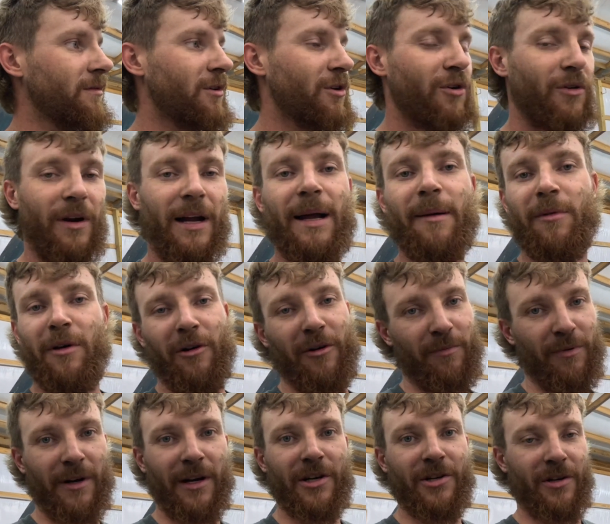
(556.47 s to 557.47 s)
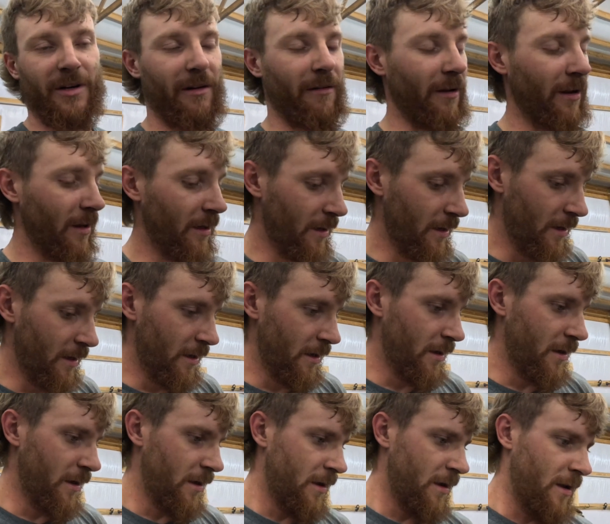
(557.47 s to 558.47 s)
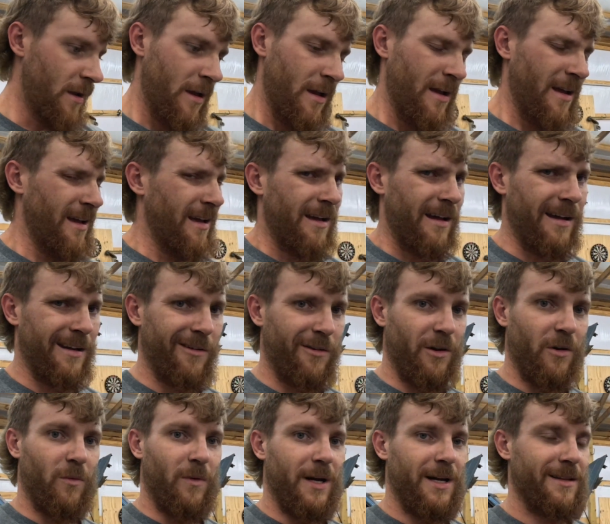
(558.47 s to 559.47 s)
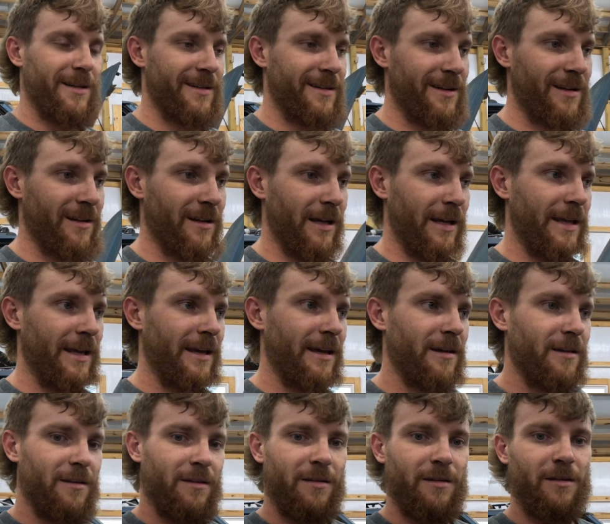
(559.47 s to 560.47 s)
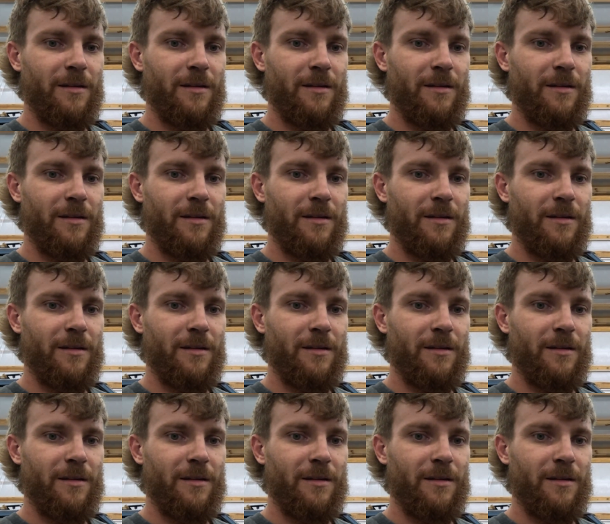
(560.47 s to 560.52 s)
crap load of pressure on it. I don't know why they did it like that.